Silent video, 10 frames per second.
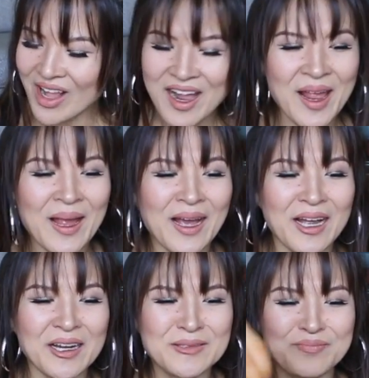
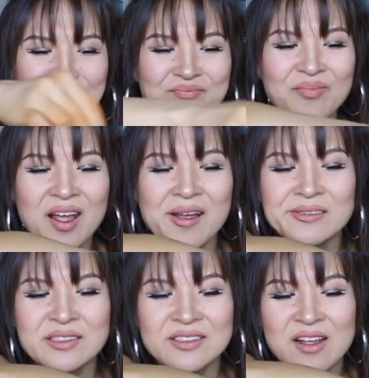and
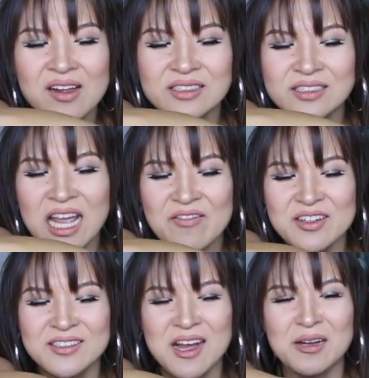gave her
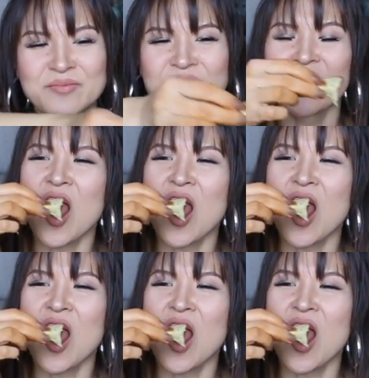some,